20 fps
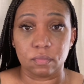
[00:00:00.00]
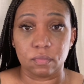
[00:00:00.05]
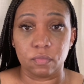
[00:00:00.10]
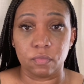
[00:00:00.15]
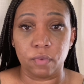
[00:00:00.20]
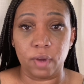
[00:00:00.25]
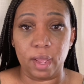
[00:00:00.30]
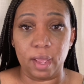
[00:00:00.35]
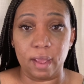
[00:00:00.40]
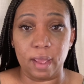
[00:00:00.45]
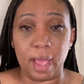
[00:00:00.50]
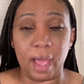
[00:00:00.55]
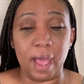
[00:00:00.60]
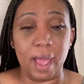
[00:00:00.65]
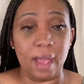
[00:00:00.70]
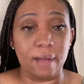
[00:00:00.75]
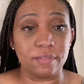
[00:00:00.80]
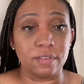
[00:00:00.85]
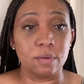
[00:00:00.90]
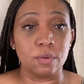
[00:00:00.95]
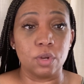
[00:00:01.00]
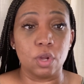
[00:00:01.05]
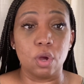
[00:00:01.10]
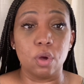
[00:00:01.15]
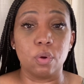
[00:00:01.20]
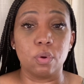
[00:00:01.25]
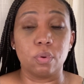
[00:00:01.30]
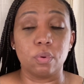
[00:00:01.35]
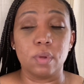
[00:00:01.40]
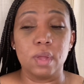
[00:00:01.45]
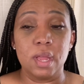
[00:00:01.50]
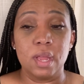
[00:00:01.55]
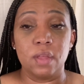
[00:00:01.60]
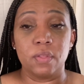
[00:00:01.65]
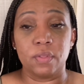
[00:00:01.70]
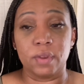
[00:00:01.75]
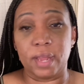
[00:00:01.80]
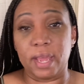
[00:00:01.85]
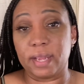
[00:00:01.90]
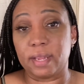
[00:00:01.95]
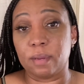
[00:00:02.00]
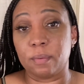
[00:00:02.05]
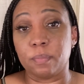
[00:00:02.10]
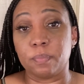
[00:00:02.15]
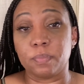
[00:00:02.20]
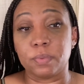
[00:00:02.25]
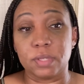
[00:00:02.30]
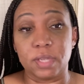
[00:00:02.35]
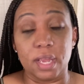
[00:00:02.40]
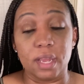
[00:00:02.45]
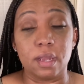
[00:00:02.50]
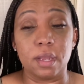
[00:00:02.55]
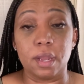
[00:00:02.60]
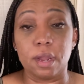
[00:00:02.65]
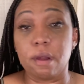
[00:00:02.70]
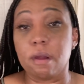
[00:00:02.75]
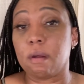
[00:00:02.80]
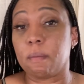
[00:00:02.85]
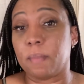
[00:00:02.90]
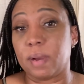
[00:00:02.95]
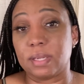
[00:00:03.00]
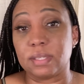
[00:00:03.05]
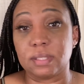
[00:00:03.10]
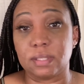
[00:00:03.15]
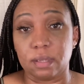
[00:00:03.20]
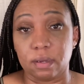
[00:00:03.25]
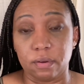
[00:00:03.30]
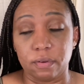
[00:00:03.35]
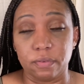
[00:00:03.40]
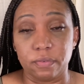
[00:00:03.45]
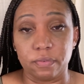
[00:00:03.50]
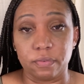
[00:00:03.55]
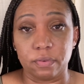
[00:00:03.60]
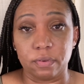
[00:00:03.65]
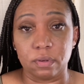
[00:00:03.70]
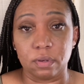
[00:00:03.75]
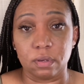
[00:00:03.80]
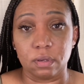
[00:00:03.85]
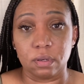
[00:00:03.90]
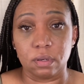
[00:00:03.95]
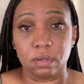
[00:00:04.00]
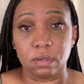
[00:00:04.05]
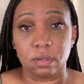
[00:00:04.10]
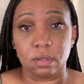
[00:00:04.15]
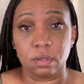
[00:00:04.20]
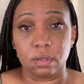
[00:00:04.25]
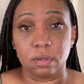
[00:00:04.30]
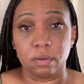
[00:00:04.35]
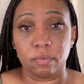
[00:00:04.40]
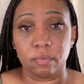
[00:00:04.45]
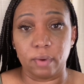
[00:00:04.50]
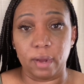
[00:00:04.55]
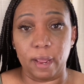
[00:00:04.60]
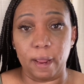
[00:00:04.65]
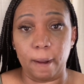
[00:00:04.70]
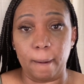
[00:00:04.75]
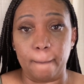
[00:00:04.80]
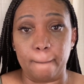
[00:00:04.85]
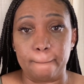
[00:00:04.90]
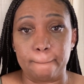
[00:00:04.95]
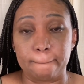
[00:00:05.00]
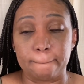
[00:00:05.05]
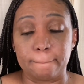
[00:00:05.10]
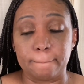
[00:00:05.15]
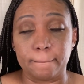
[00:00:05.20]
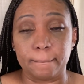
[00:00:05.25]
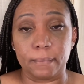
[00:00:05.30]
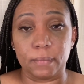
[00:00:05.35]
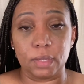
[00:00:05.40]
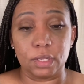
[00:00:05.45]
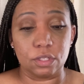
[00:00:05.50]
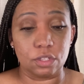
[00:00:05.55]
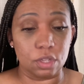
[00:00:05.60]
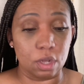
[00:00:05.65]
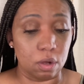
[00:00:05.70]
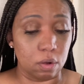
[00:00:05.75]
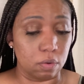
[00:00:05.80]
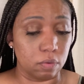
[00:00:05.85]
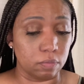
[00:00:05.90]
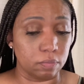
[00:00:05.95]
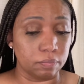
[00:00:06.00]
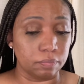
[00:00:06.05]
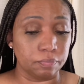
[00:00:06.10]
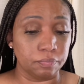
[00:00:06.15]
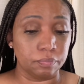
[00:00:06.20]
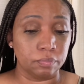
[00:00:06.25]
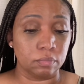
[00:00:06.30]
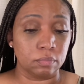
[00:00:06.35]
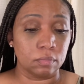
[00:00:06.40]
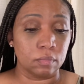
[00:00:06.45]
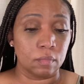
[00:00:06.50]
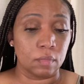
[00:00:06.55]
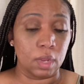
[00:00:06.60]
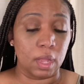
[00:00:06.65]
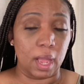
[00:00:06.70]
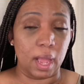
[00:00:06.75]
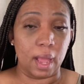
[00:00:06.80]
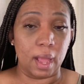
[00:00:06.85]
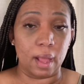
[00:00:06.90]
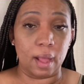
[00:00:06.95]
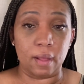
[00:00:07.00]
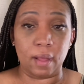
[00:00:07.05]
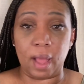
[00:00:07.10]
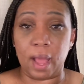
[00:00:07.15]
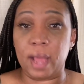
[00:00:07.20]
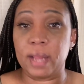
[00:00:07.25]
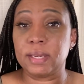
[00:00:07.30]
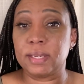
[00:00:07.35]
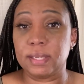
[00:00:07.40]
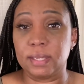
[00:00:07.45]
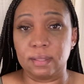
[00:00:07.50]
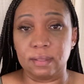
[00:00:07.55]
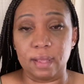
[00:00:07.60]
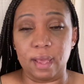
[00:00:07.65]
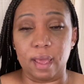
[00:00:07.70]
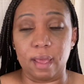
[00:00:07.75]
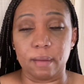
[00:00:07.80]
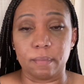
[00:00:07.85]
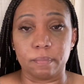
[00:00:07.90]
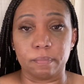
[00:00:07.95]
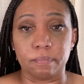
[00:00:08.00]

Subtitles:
right? I have to know that I can take care of myself, right? So I did that.